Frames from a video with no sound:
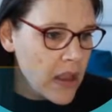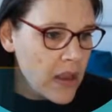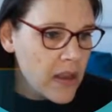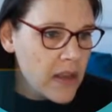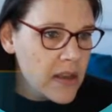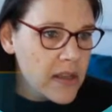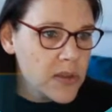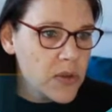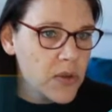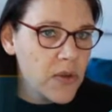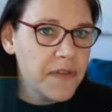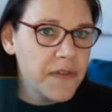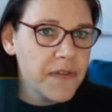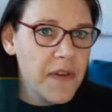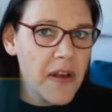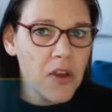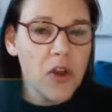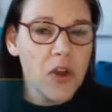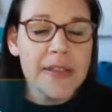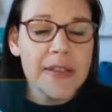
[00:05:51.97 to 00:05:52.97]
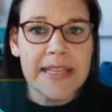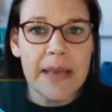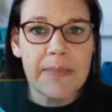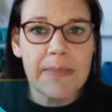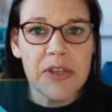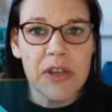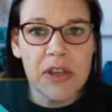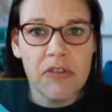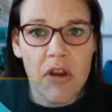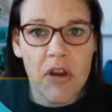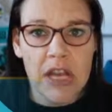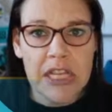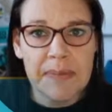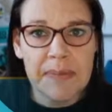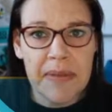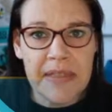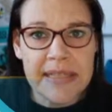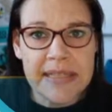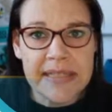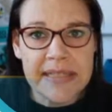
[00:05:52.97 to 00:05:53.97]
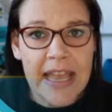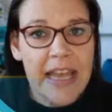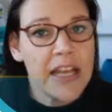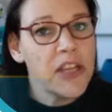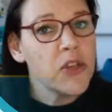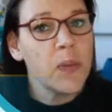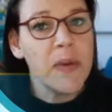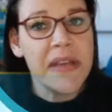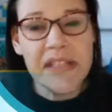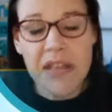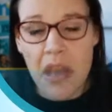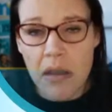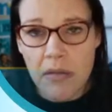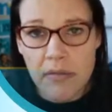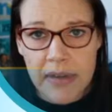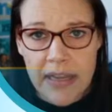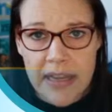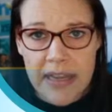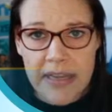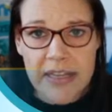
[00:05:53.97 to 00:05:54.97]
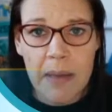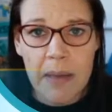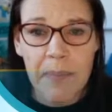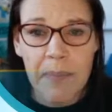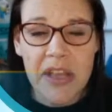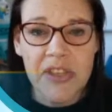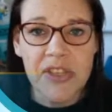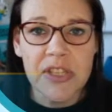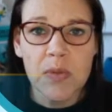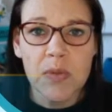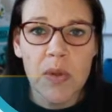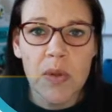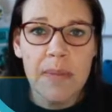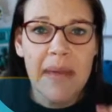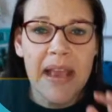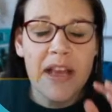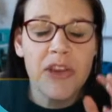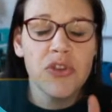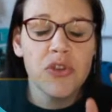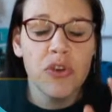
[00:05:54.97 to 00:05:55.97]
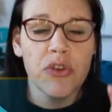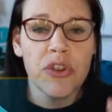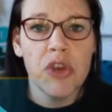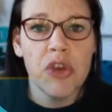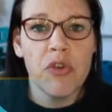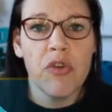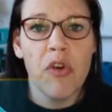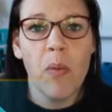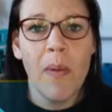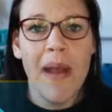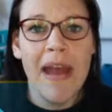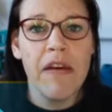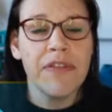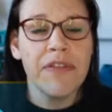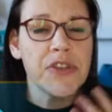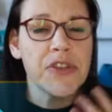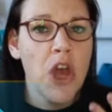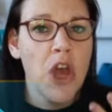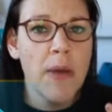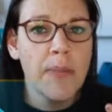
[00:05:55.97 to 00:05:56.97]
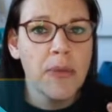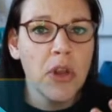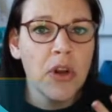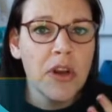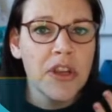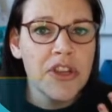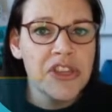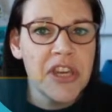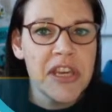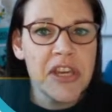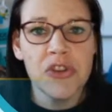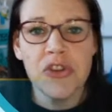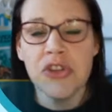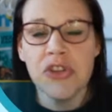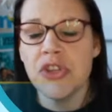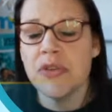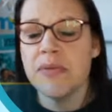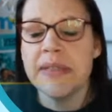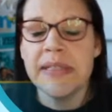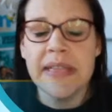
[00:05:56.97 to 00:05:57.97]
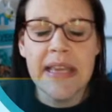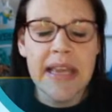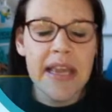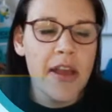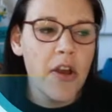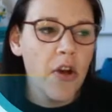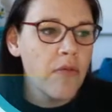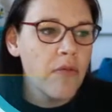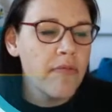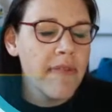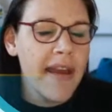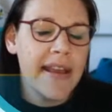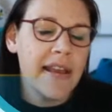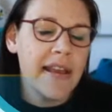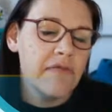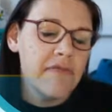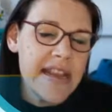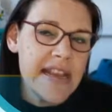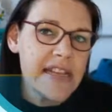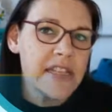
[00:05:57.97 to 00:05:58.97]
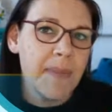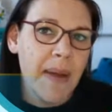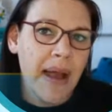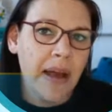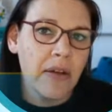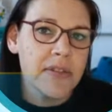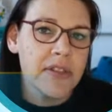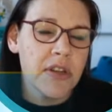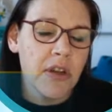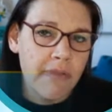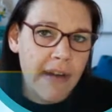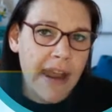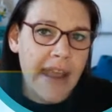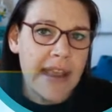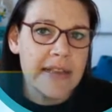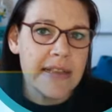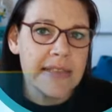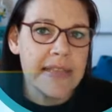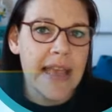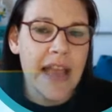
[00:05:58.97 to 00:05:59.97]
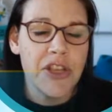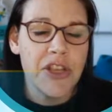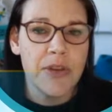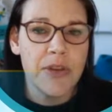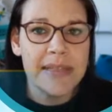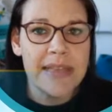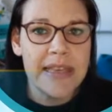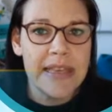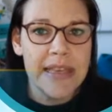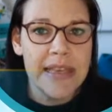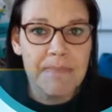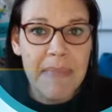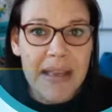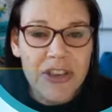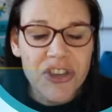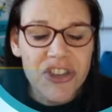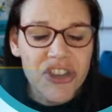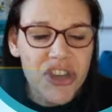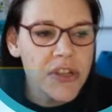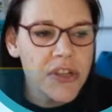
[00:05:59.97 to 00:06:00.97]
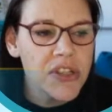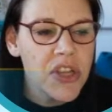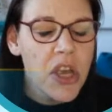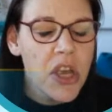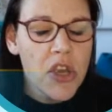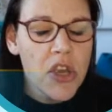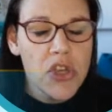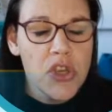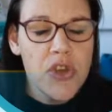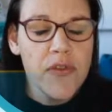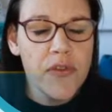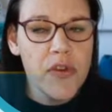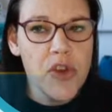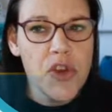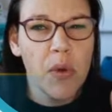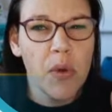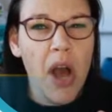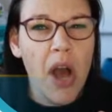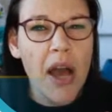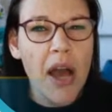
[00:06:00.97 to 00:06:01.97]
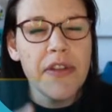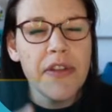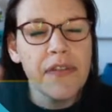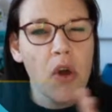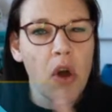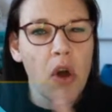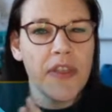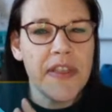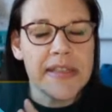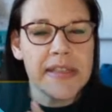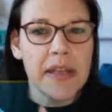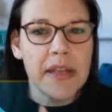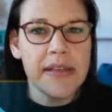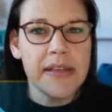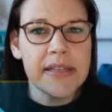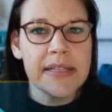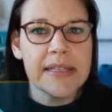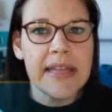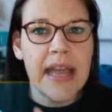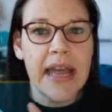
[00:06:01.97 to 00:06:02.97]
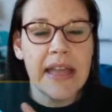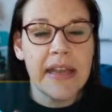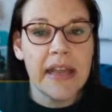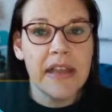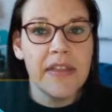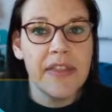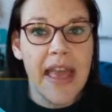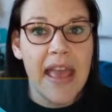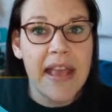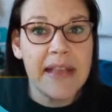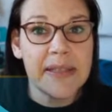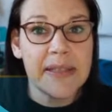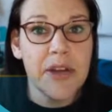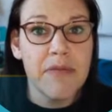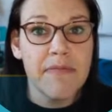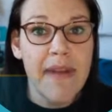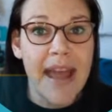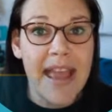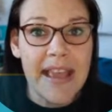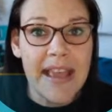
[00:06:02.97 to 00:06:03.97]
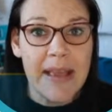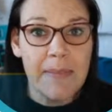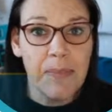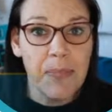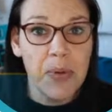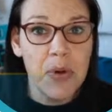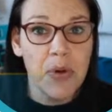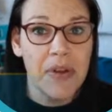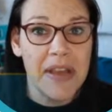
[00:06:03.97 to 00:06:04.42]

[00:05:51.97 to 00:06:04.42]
sort of concept to grasp at this stage. We don't need it, but I just want to make sure that you're aware of the terminology. Should you see or read about arrays and you see it mentioned, you kind of got this understanding that it's an array put